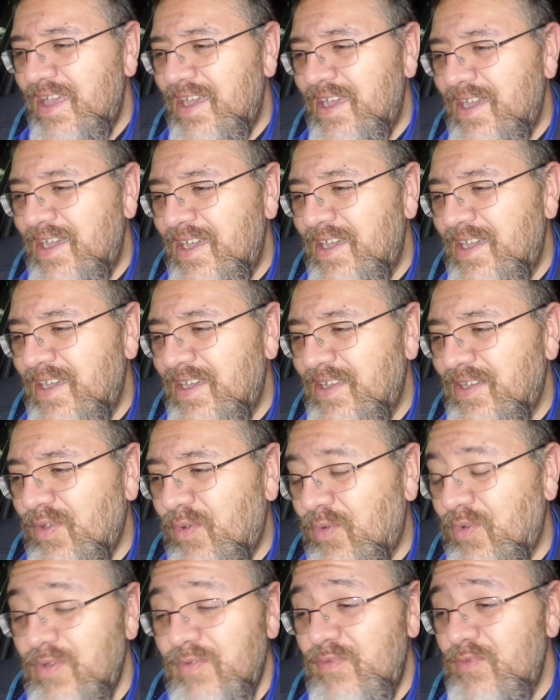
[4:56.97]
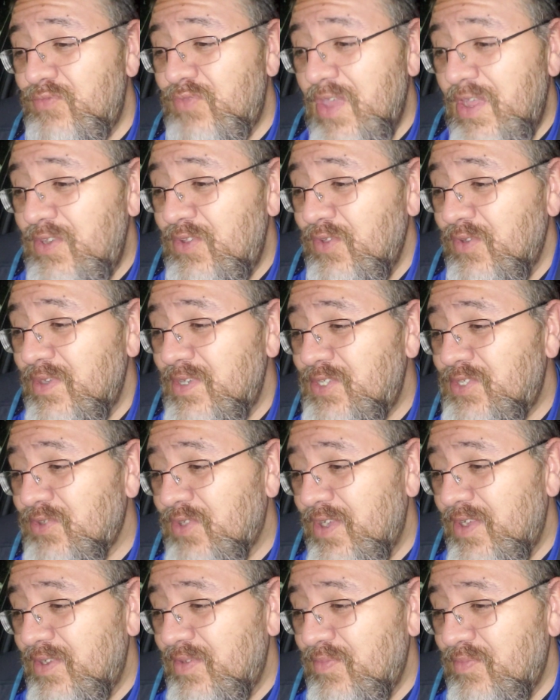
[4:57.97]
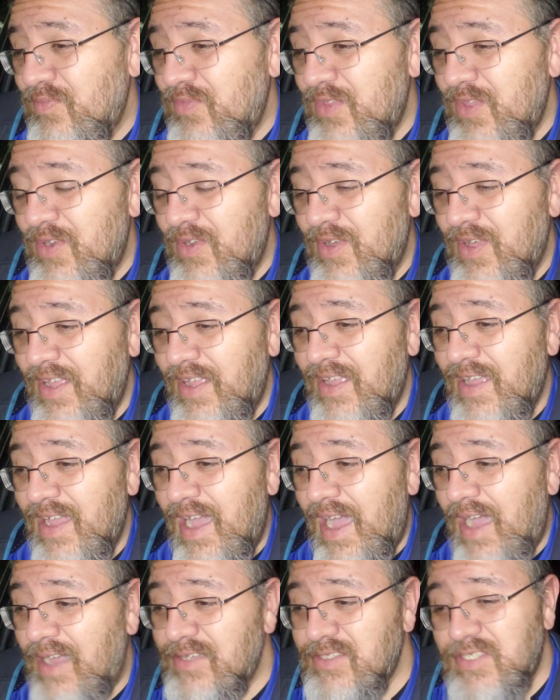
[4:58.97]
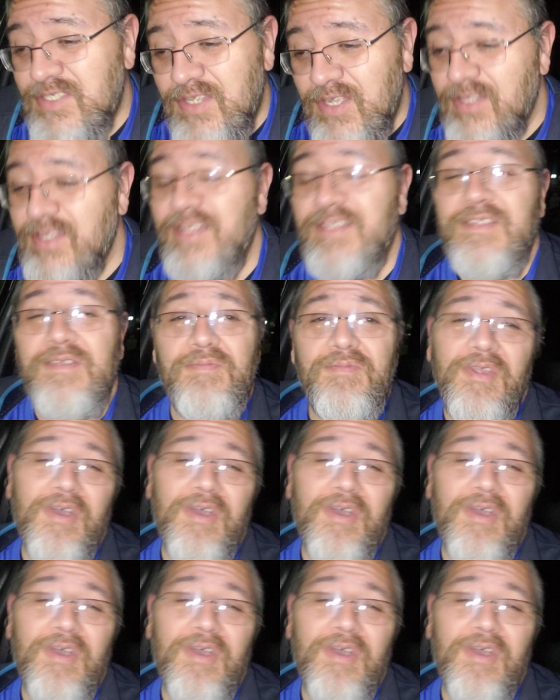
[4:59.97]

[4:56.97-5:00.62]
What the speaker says: Or if they do enjoy it, you know, like, I'll still let them